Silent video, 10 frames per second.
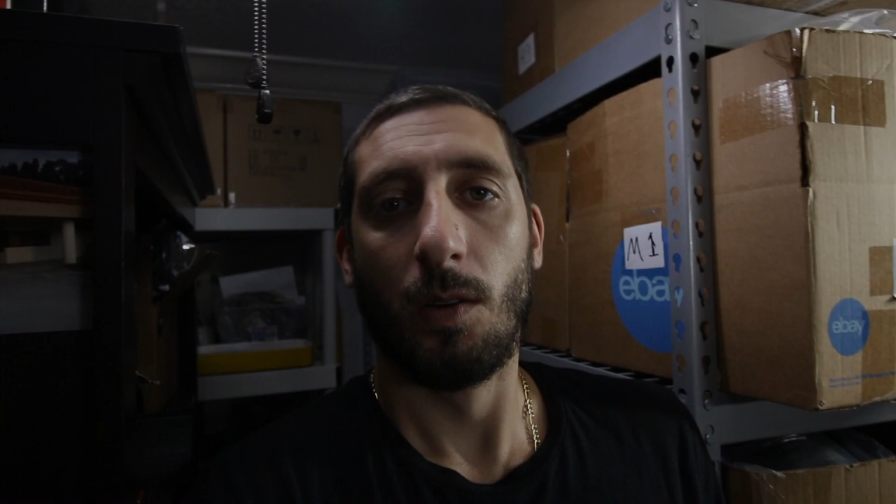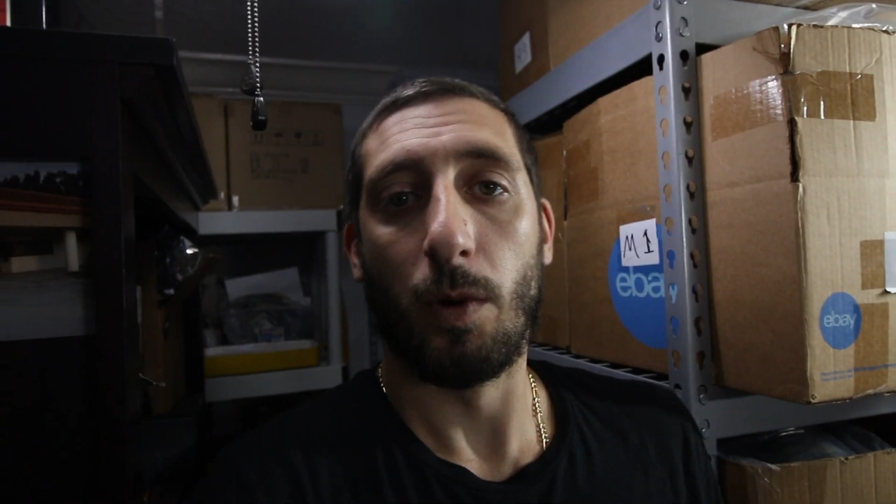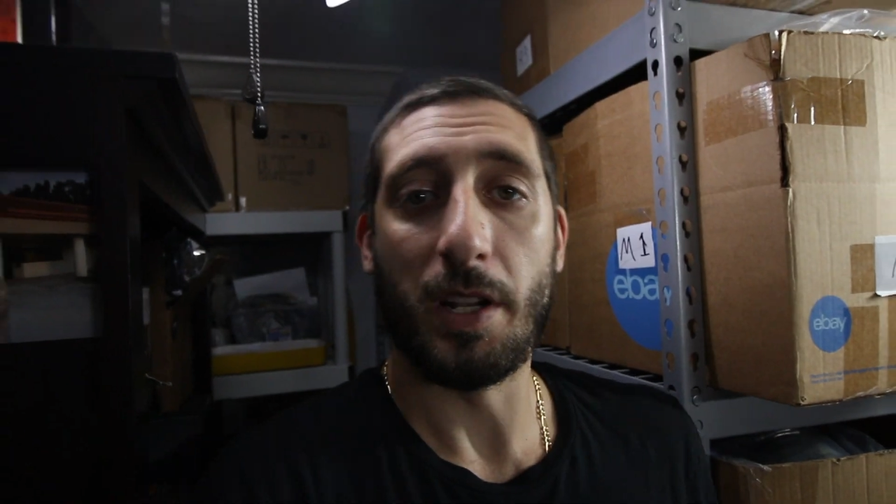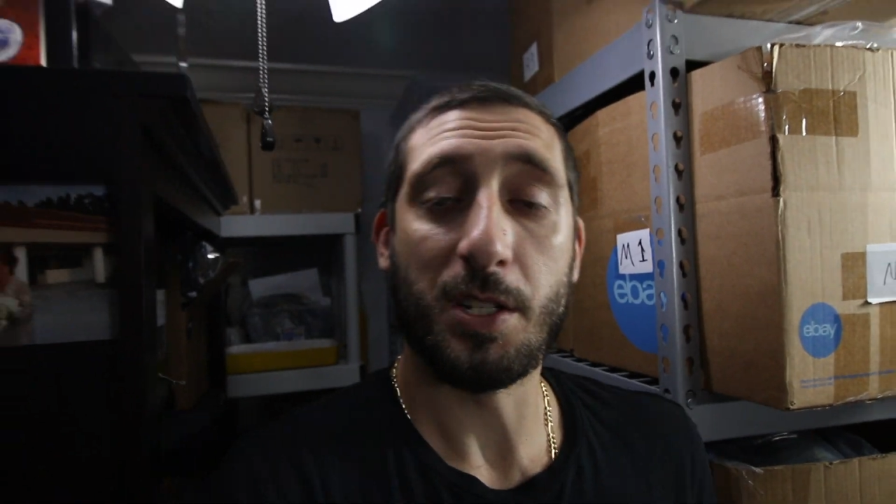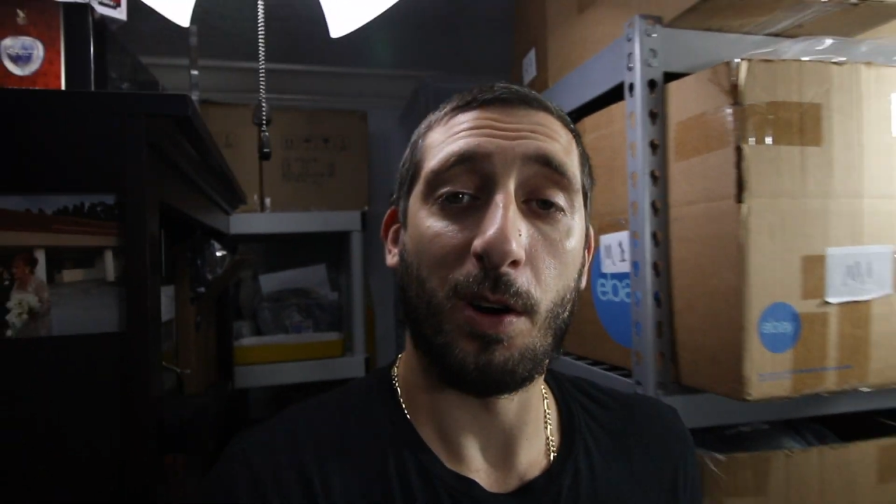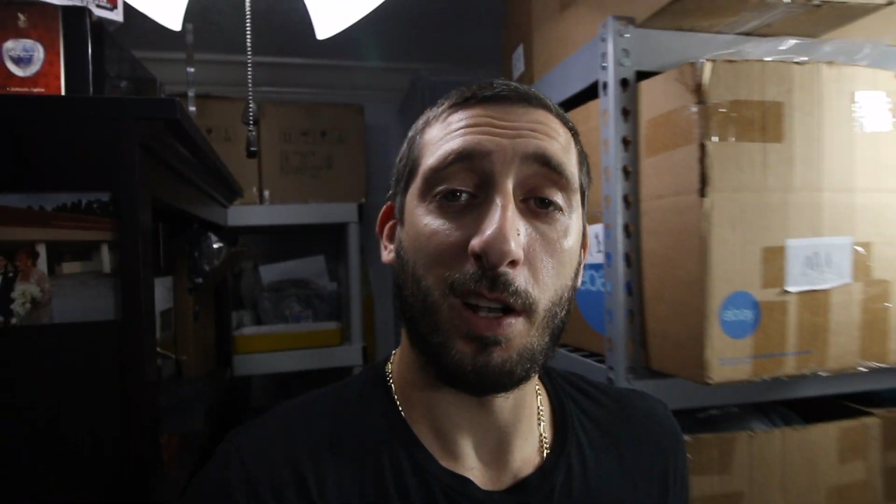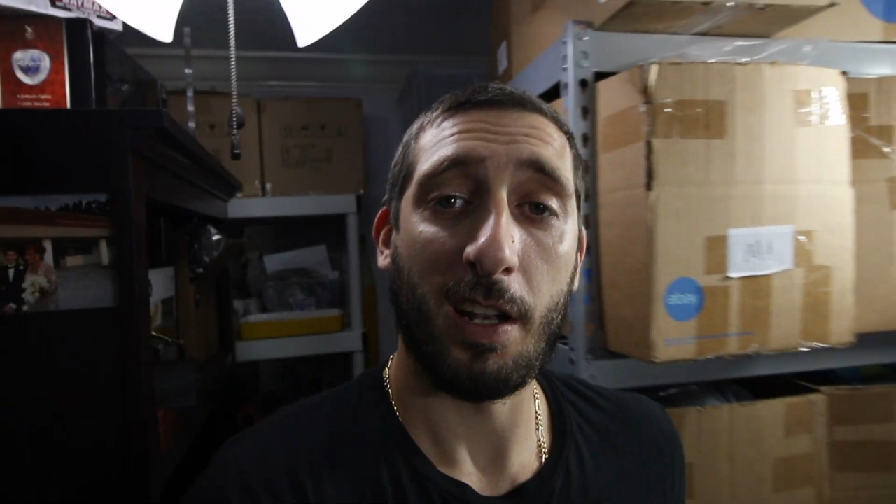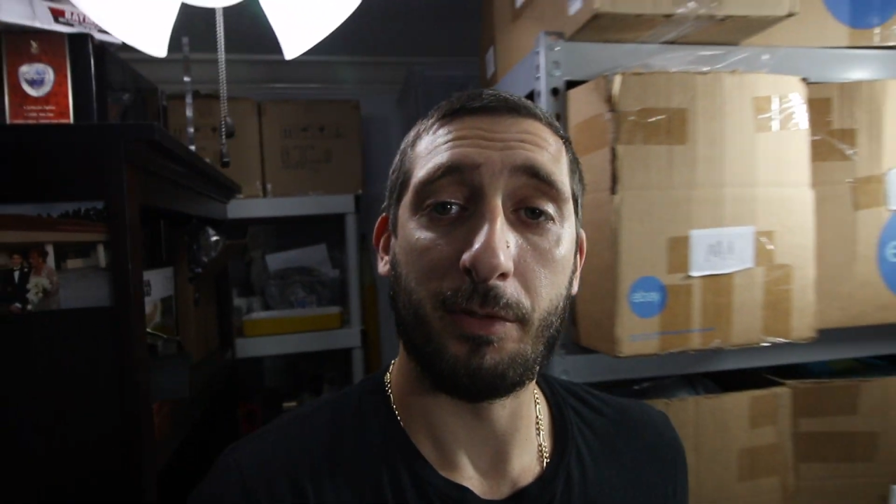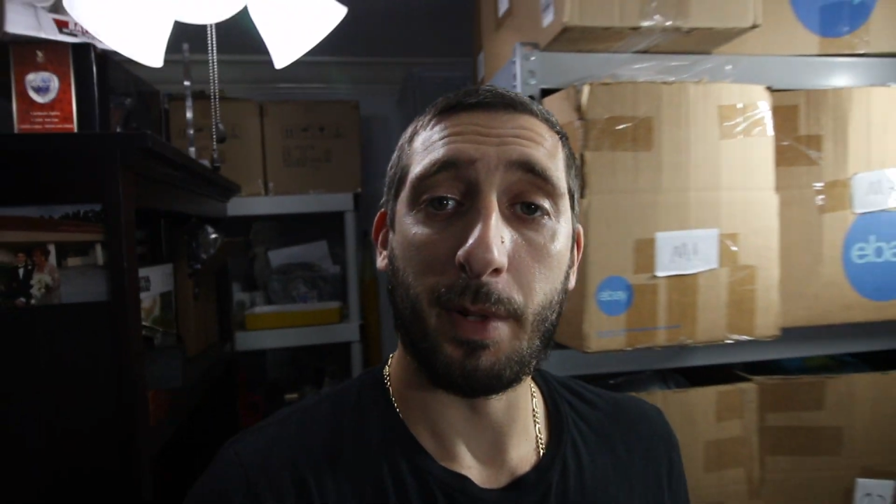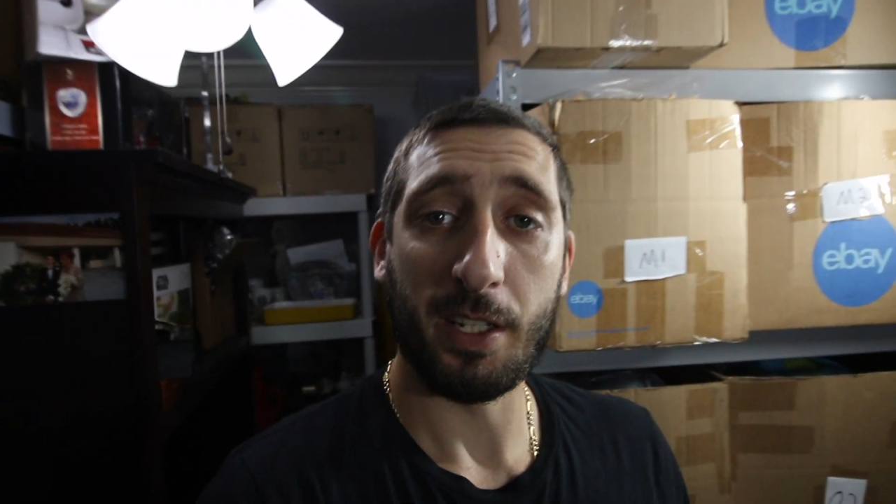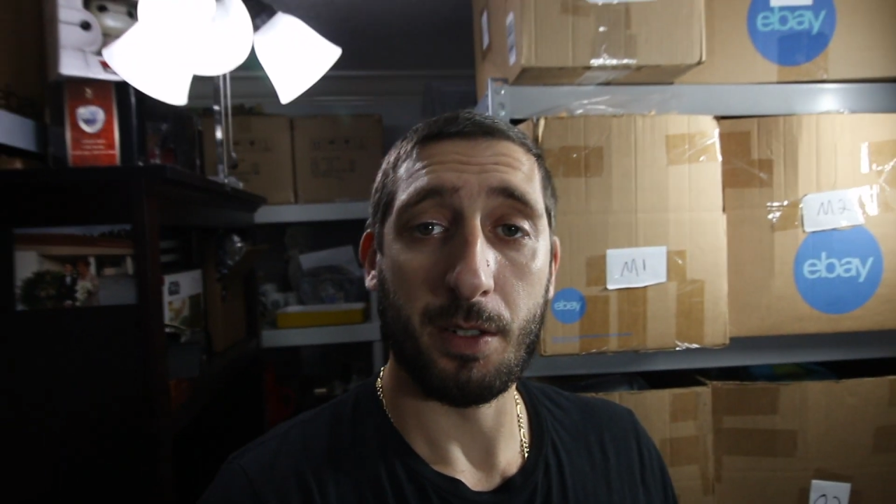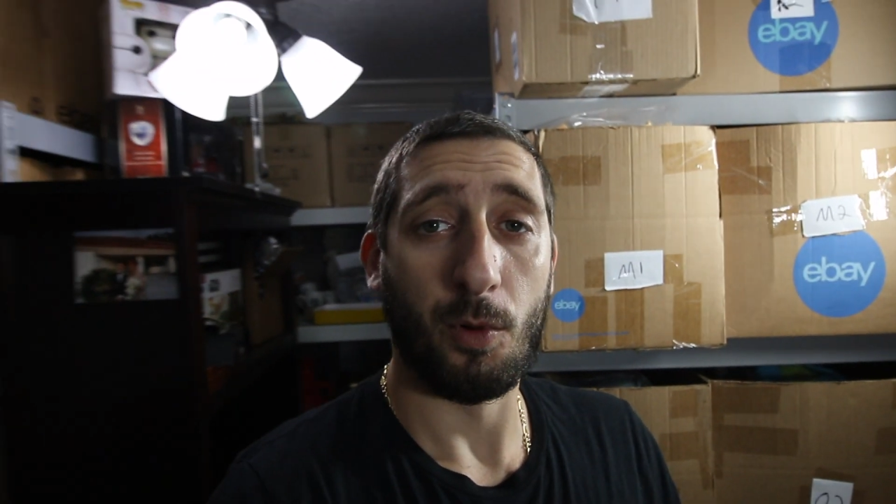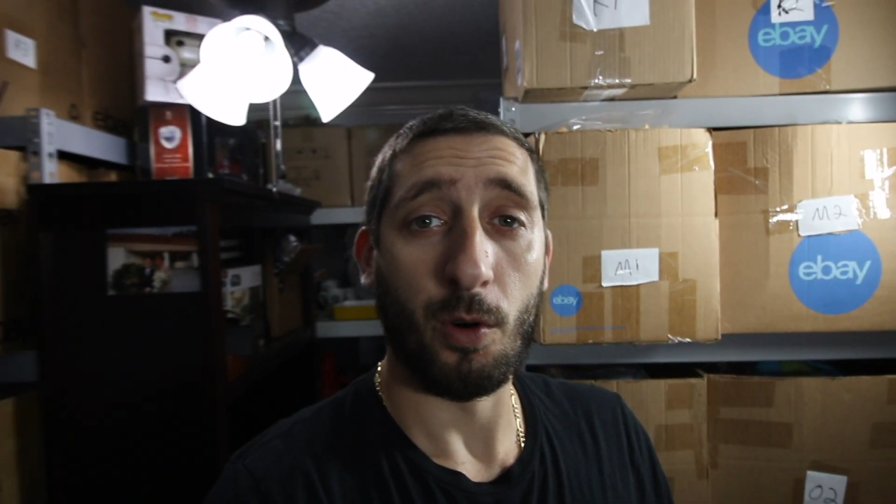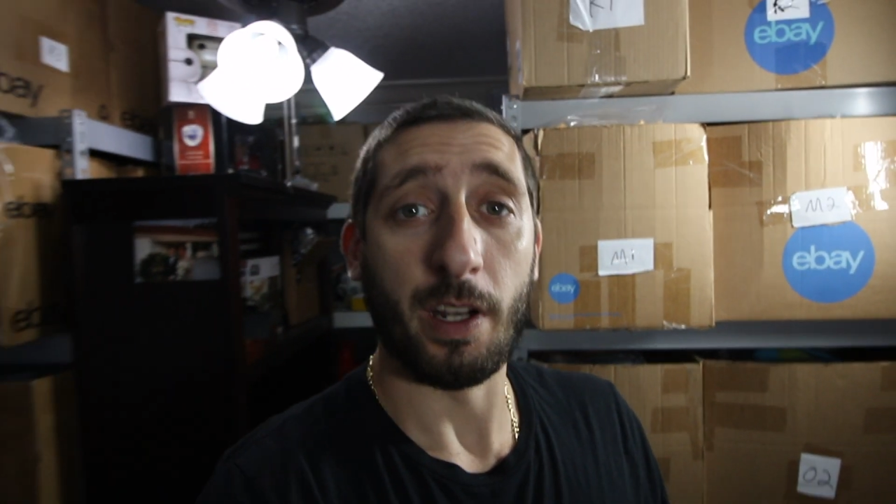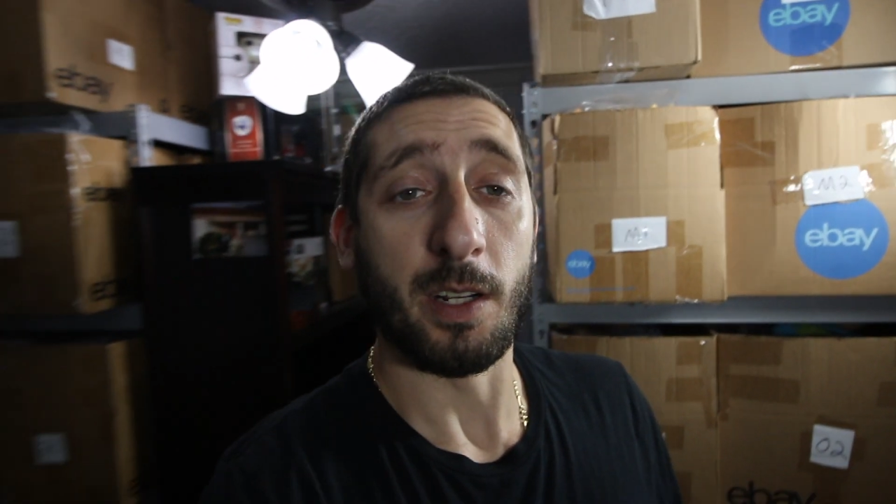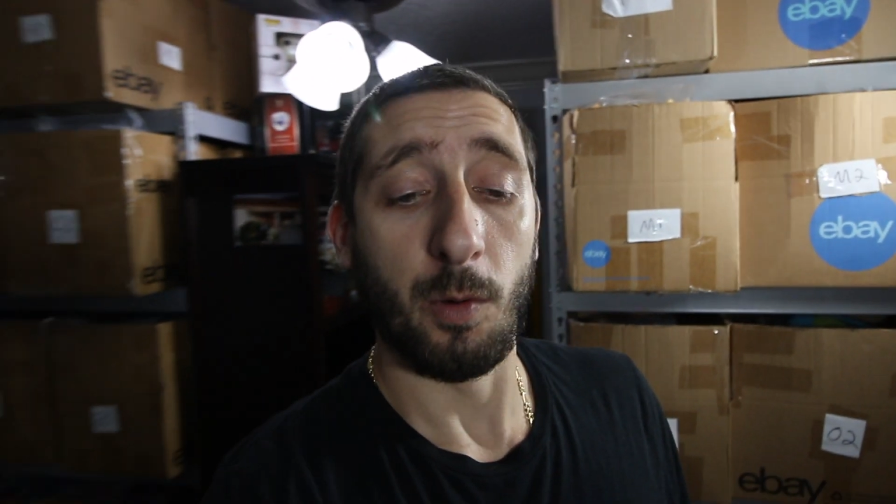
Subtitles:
What is going on, everybody? Good morning.